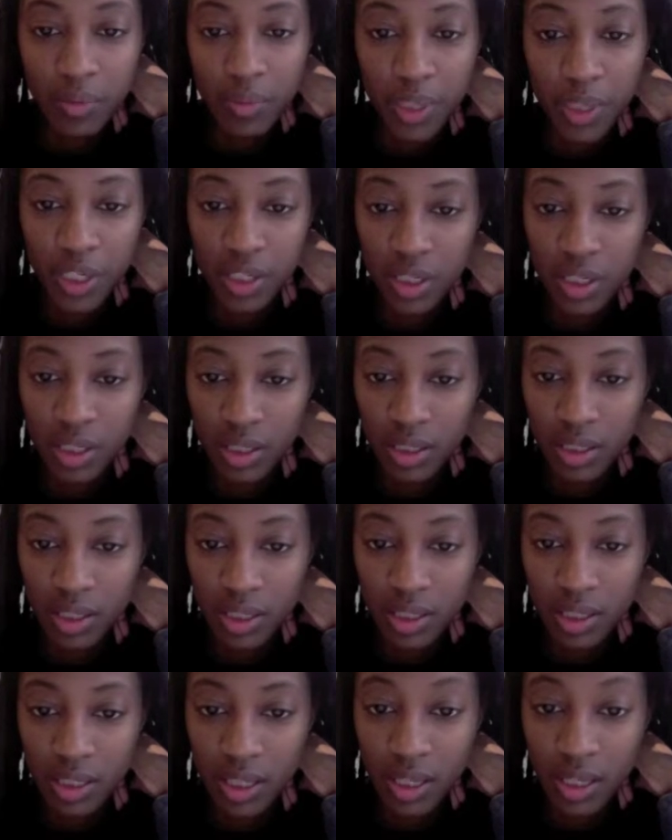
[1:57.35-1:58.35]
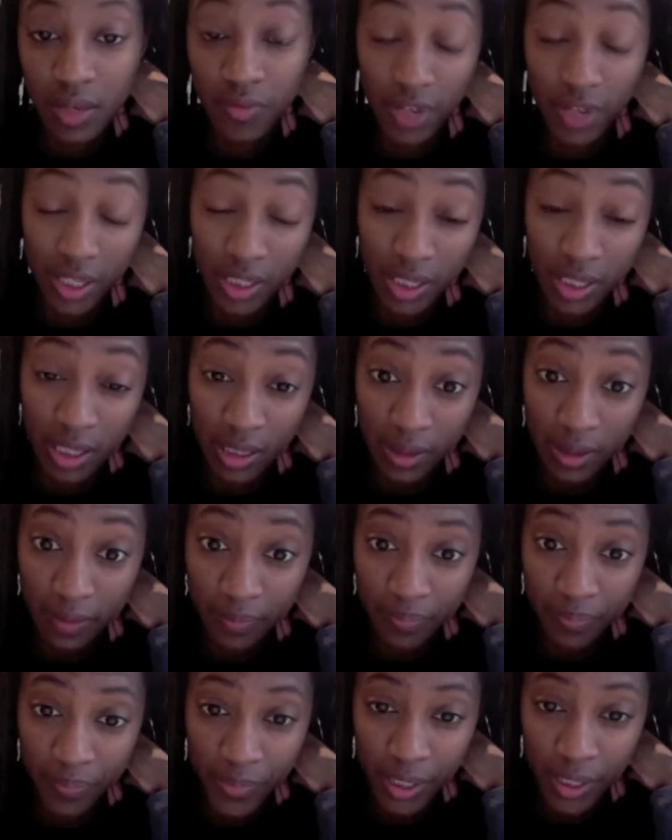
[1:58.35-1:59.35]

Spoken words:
patients, if I see them,